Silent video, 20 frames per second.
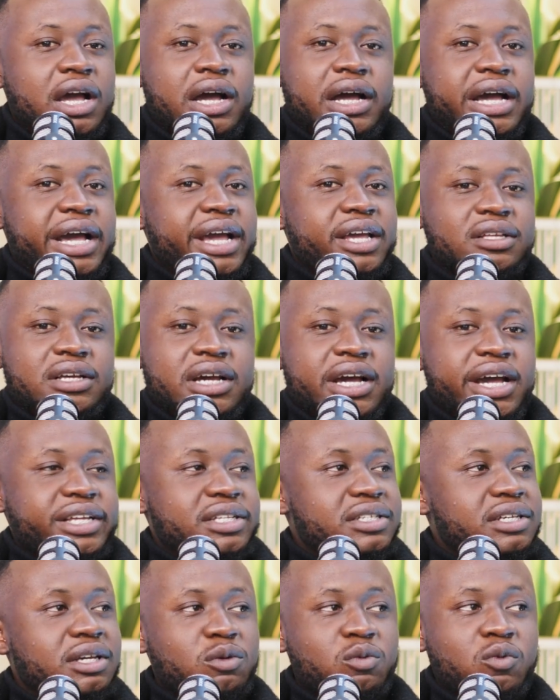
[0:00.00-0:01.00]
I
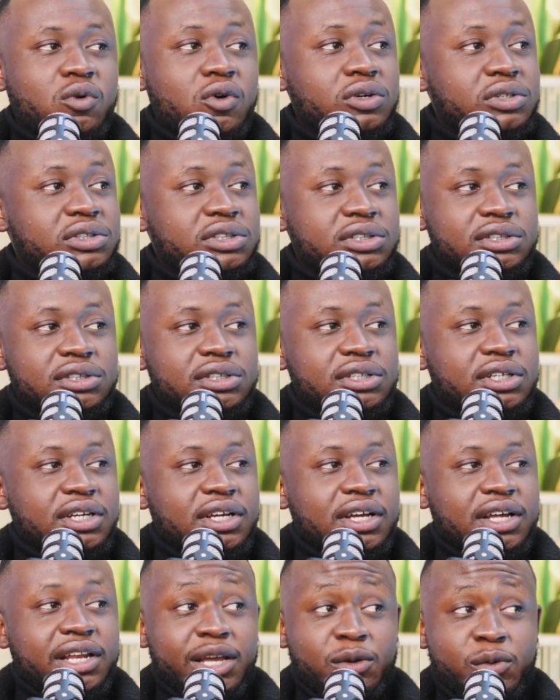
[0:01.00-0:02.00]
take walks.
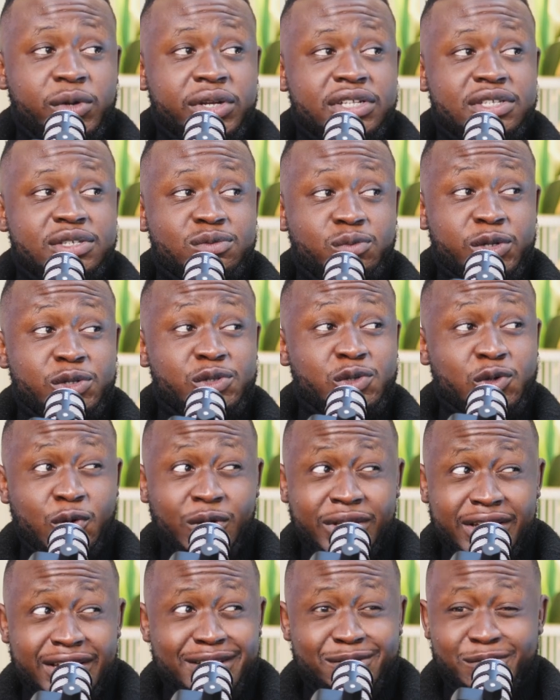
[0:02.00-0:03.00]
Yeah. Like when it's
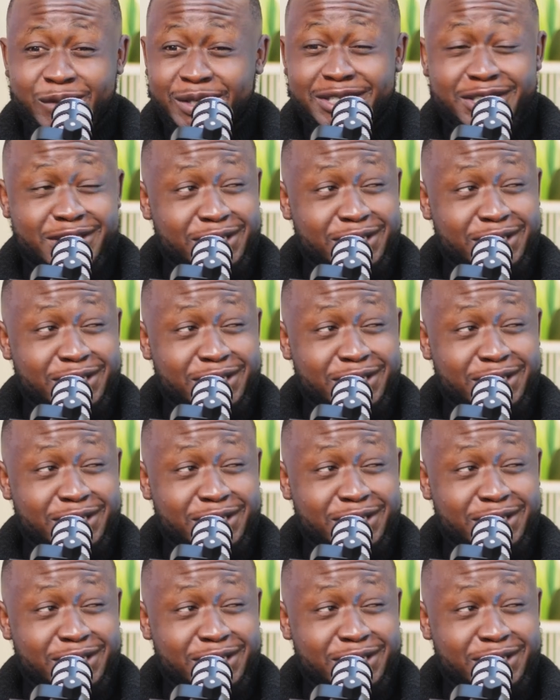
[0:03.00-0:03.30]
cooking, when the